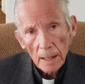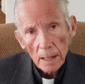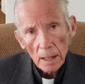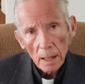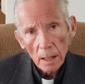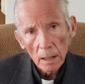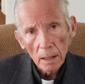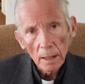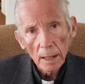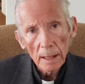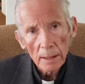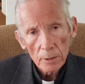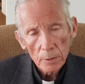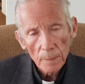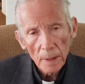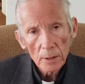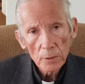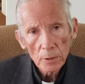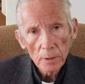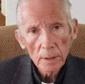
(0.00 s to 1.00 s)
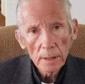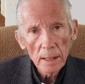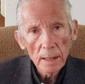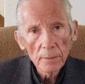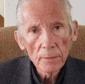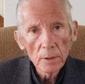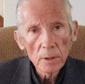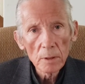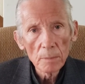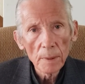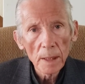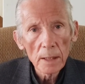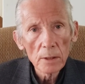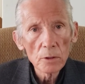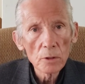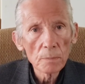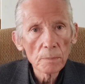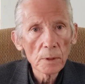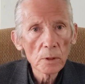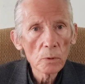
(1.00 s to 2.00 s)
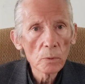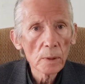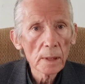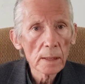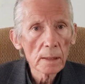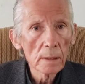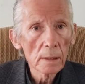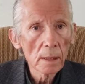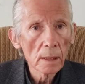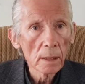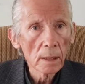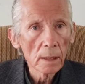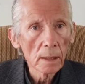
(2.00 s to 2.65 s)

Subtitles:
especially in the debates between